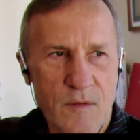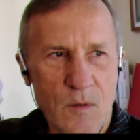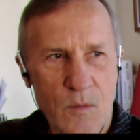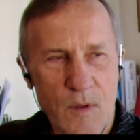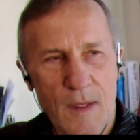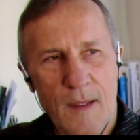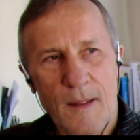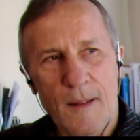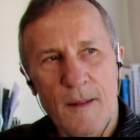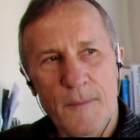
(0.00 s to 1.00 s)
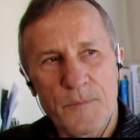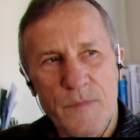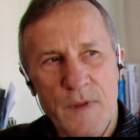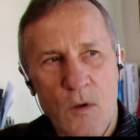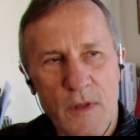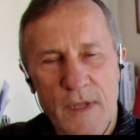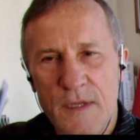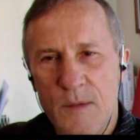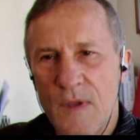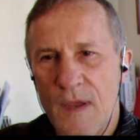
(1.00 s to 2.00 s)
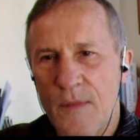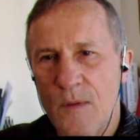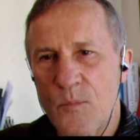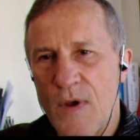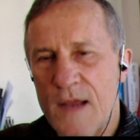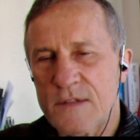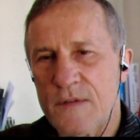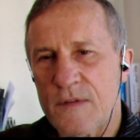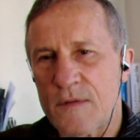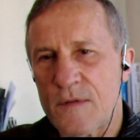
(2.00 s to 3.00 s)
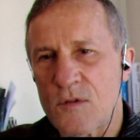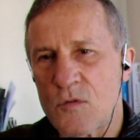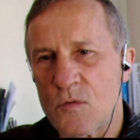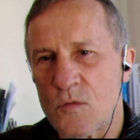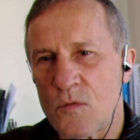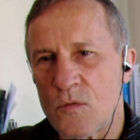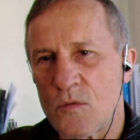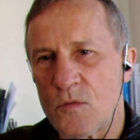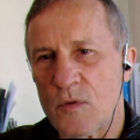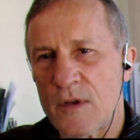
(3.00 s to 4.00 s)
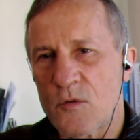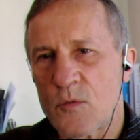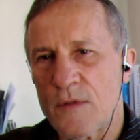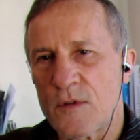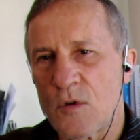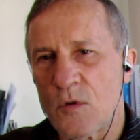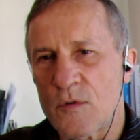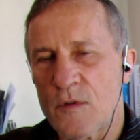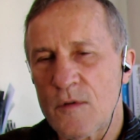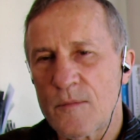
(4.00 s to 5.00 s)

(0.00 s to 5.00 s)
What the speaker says: So the whole idea behind the practice is you integrate the notes